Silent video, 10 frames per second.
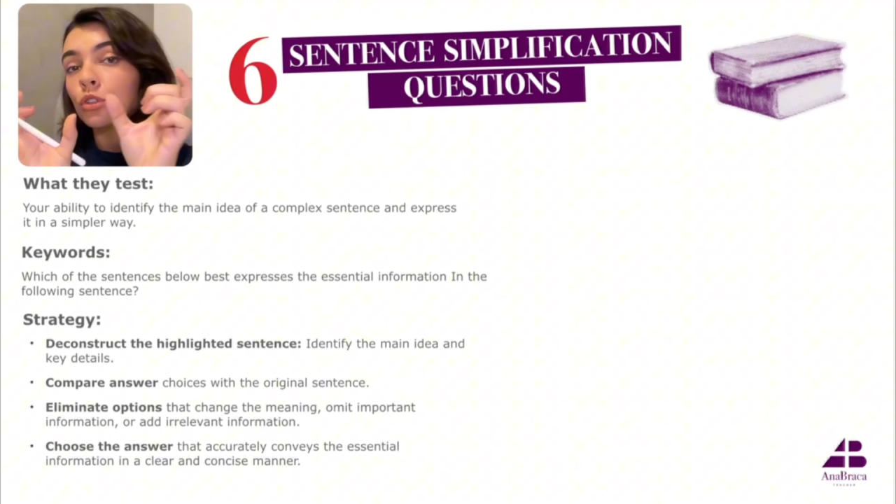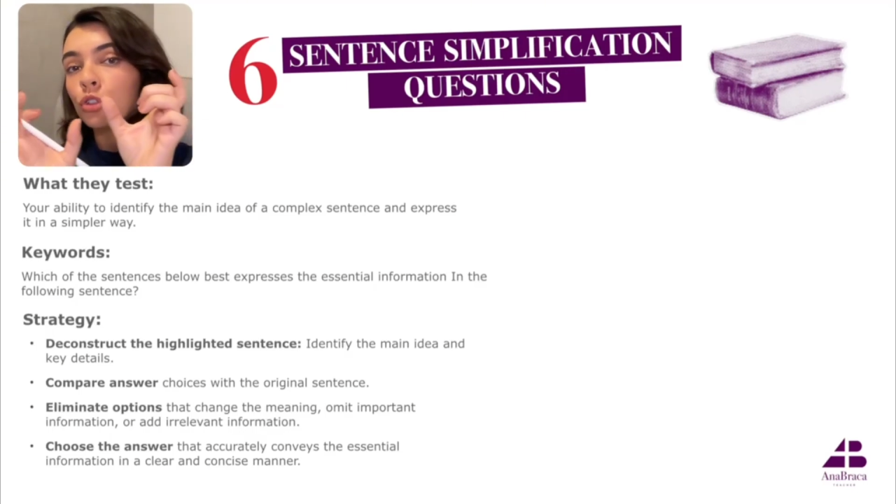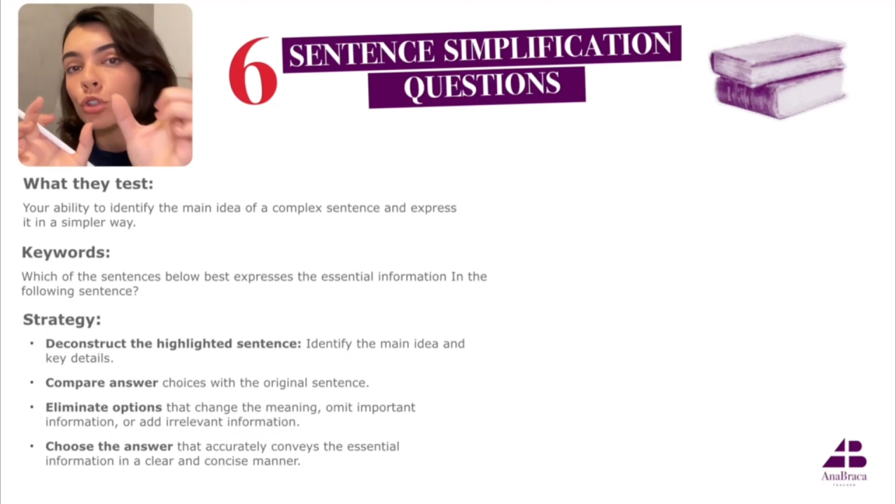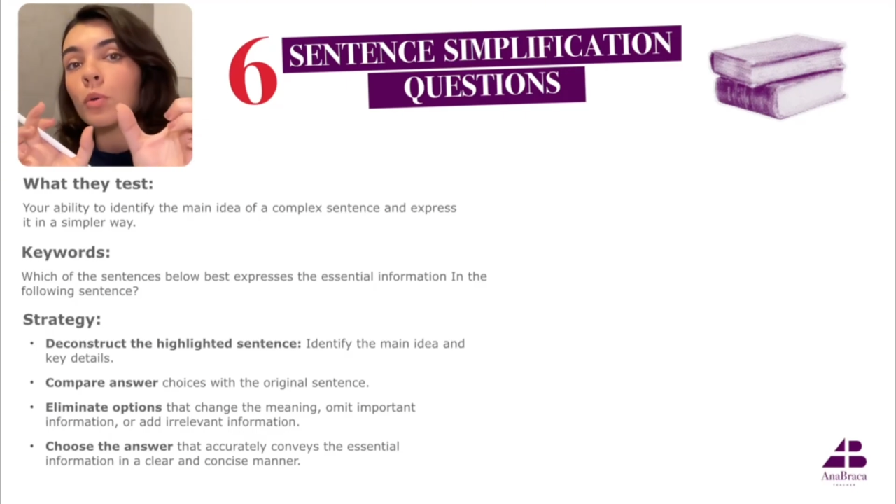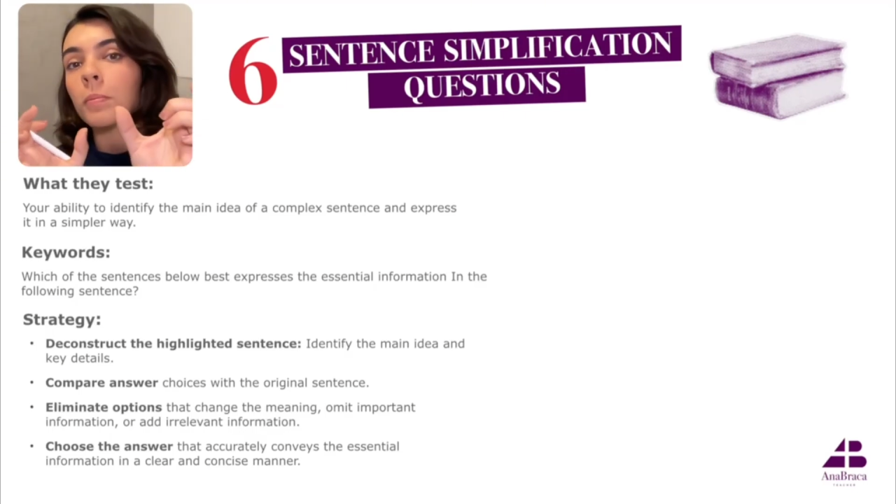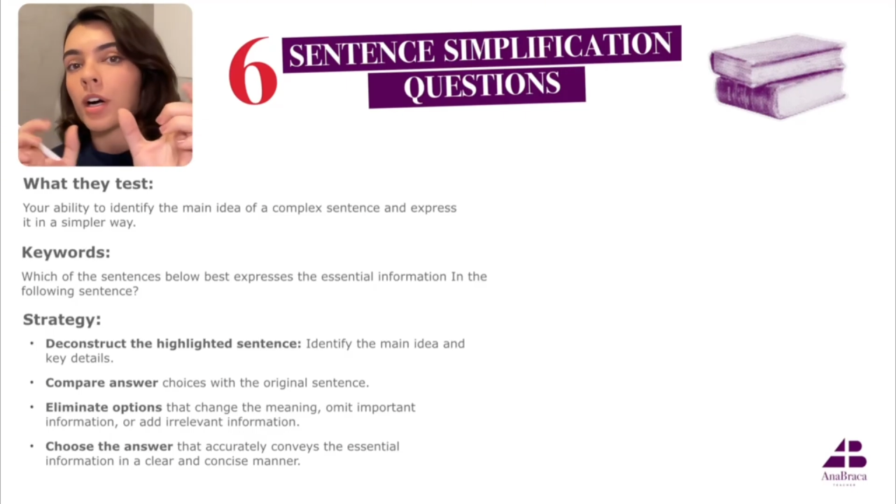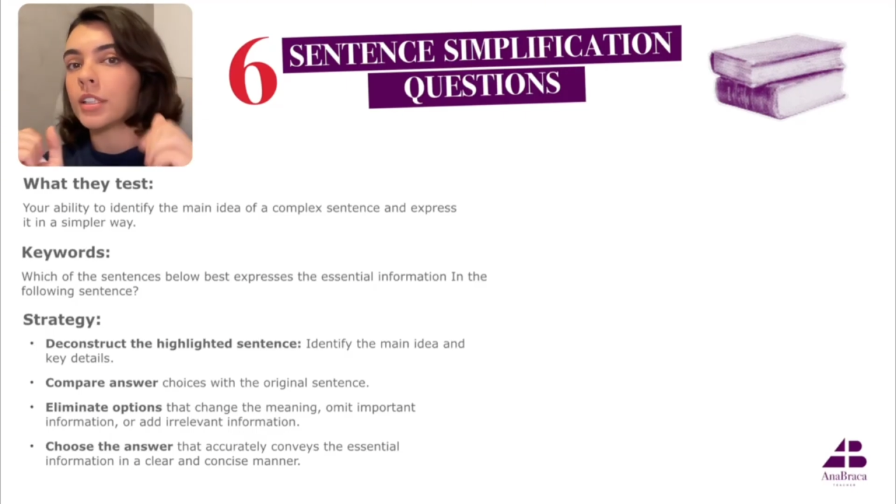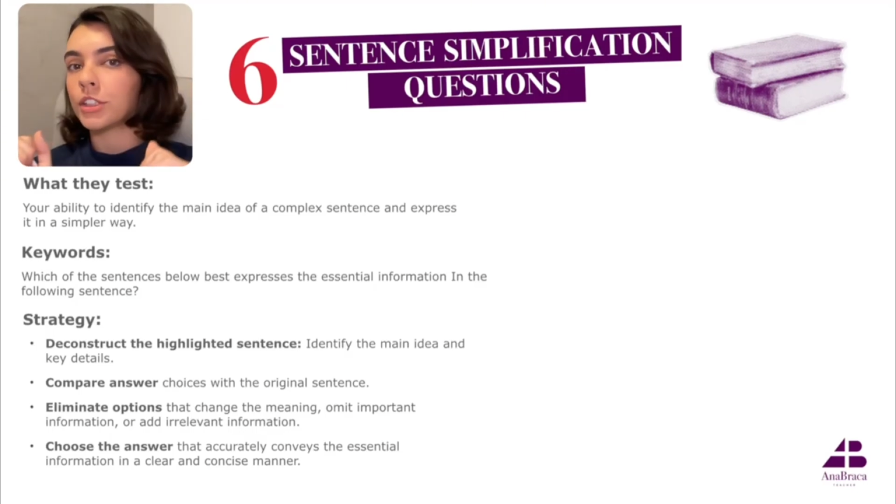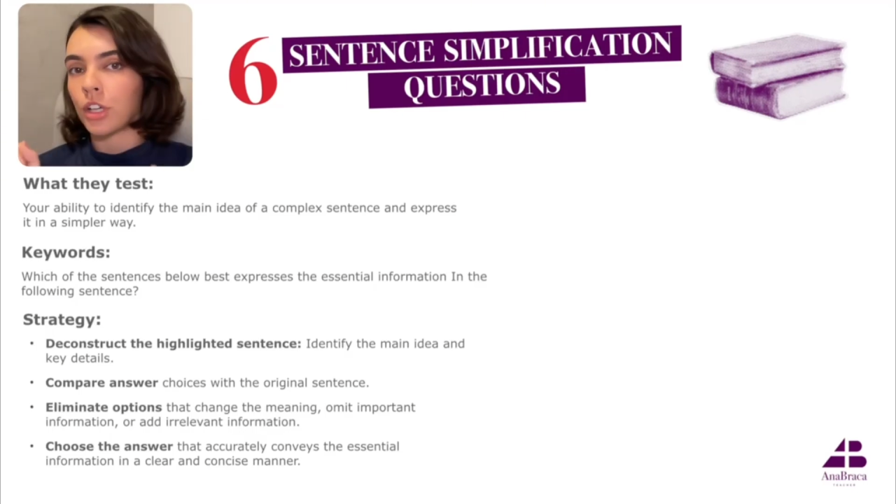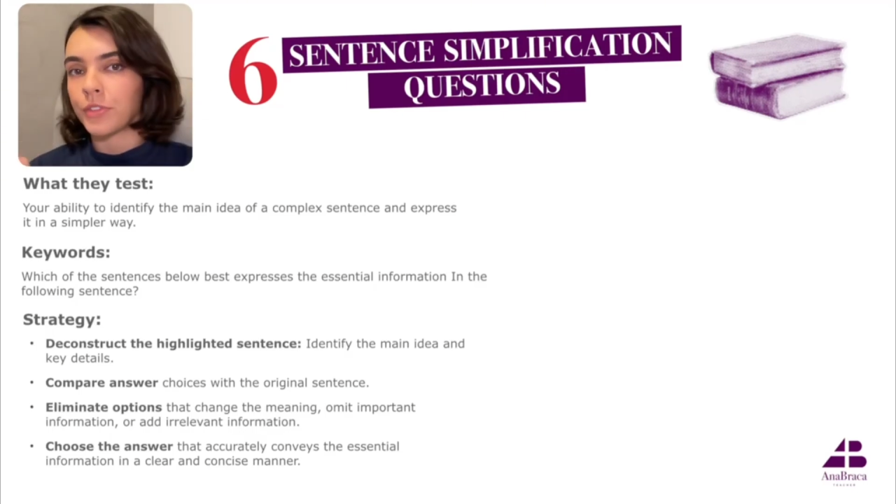2
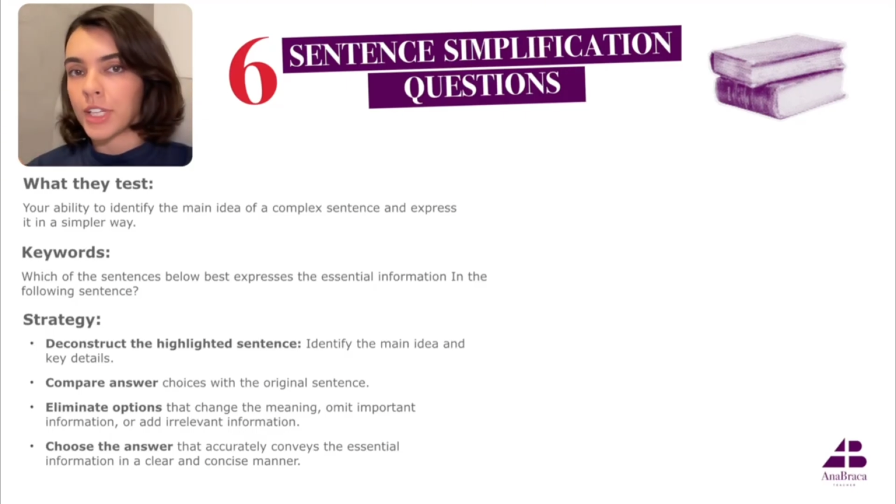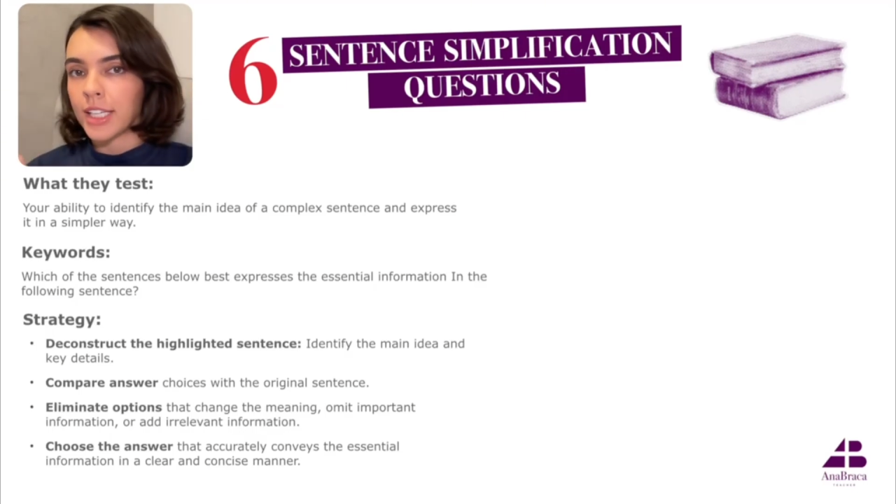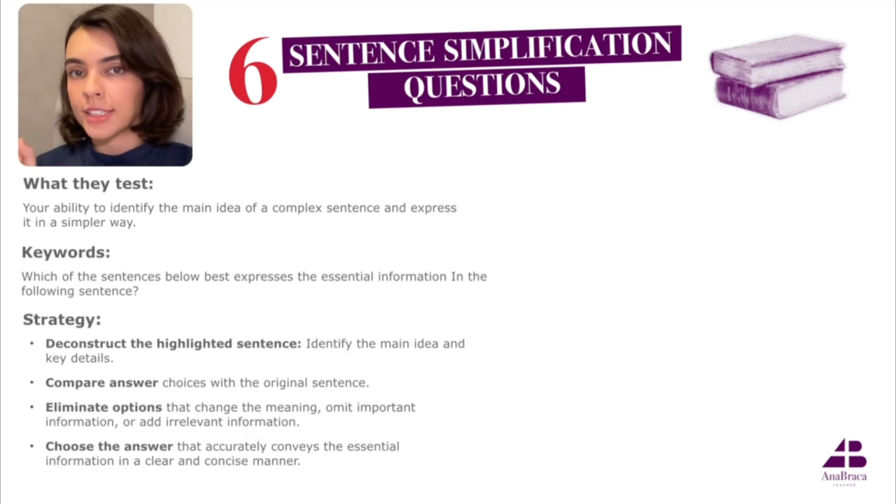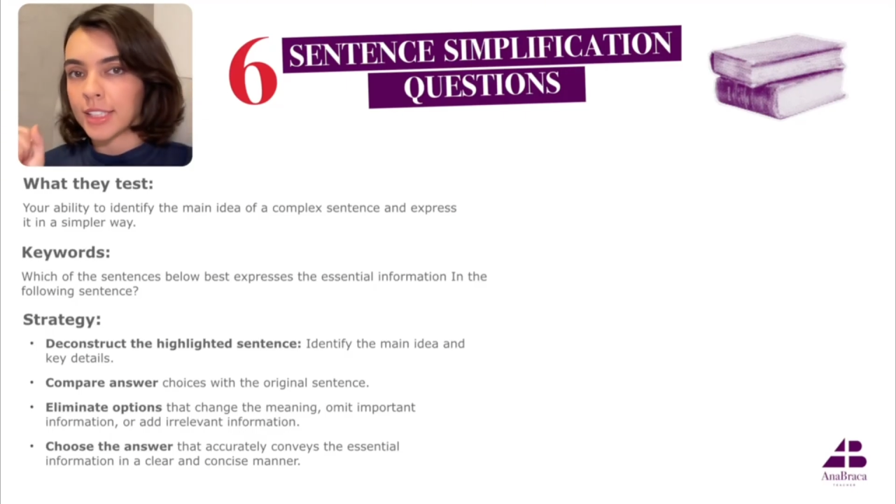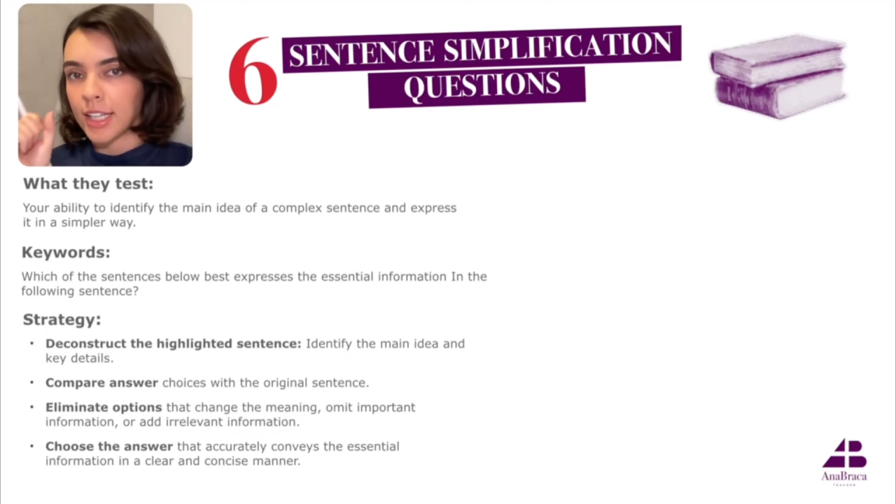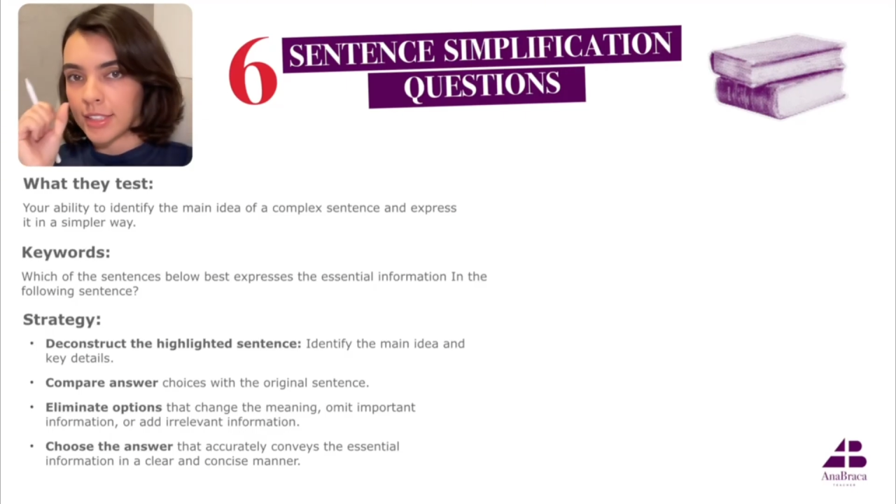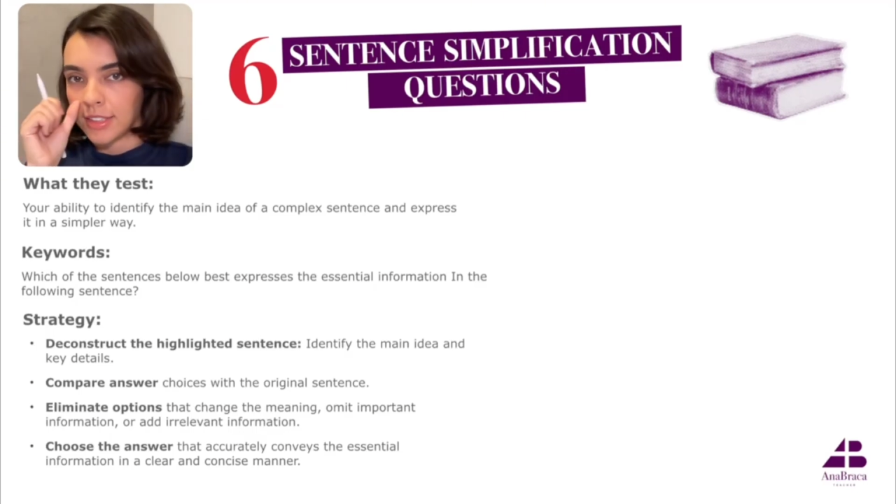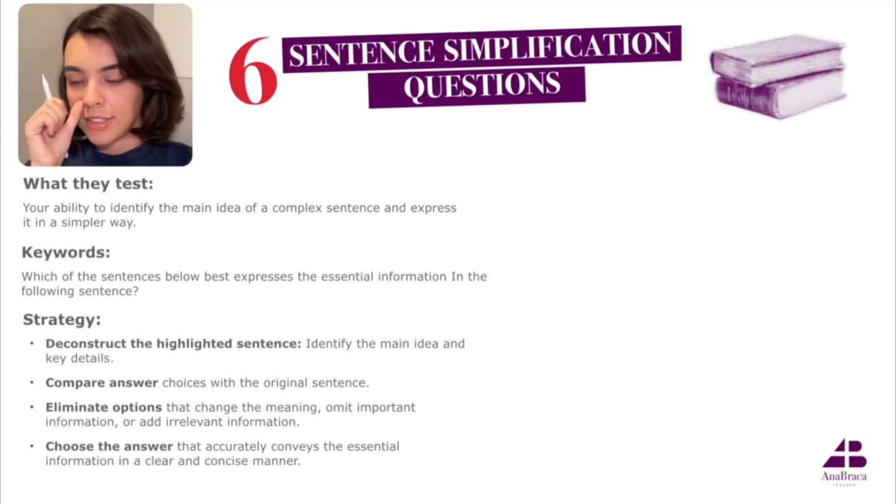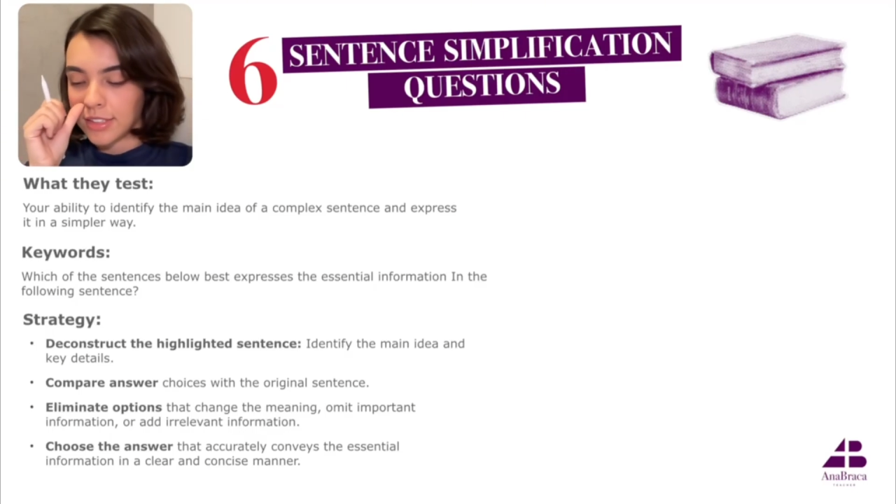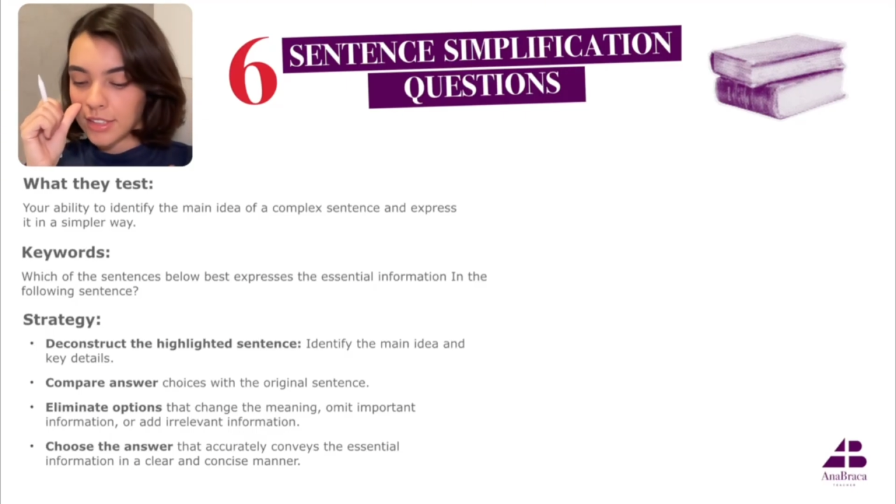parts of that
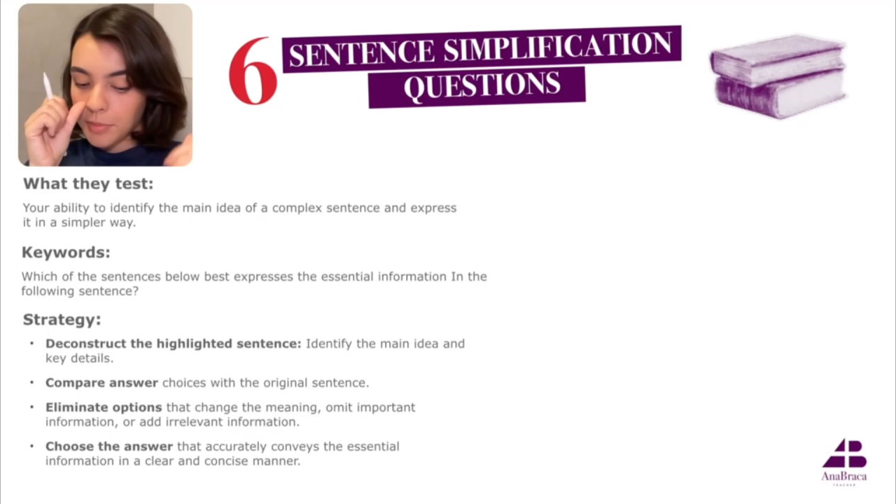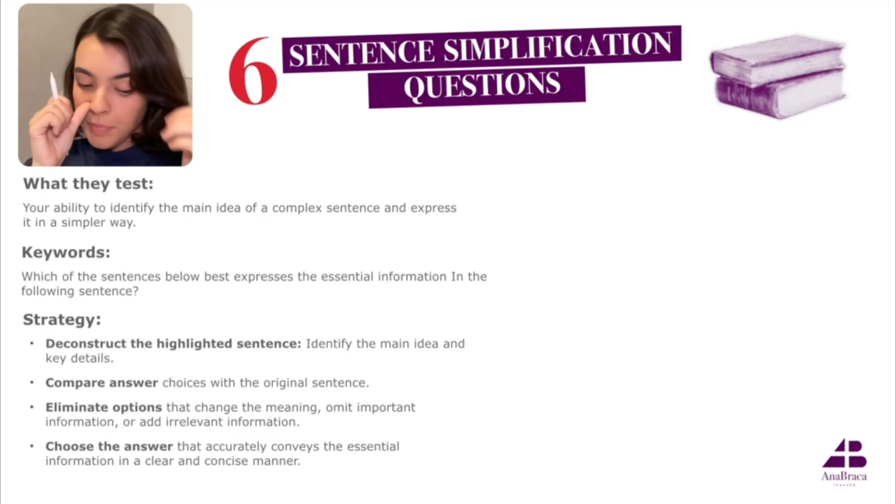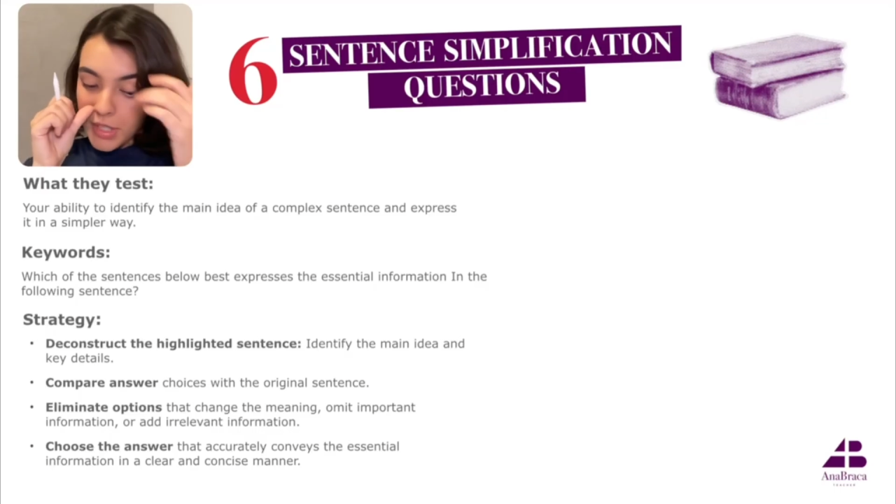sentence.